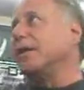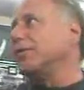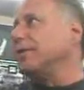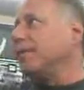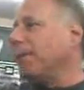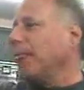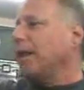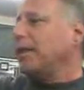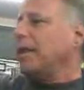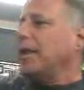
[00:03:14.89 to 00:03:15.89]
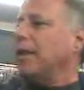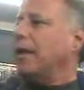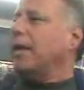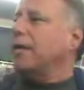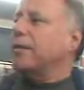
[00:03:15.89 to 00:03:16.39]
section.
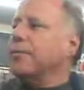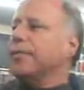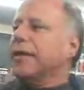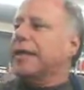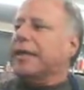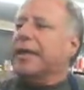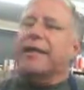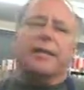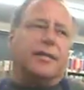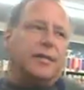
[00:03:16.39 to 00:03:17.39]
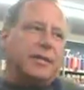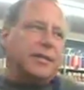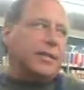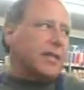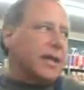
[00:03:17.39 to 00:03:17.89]
And again,
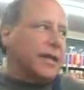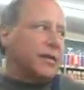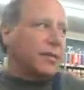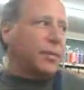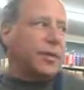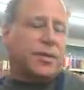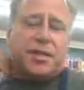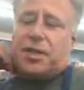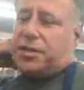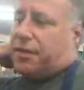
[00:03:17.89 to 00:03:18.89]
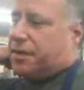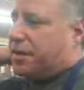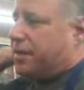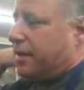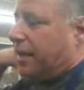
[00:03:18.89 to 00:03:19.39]
just like in our produce section,
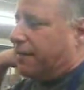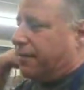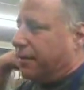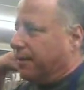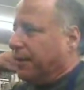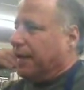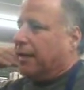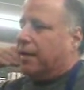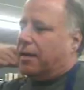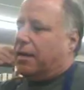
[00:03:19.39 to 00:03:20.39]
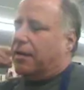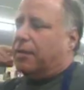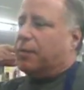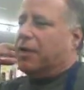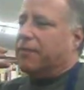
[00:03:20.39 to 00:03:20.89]
this is an effort,
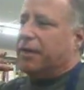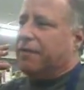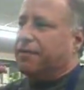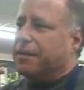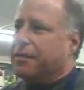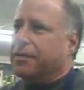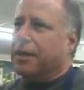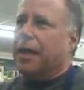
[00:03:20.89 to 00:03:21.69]
part of our effort to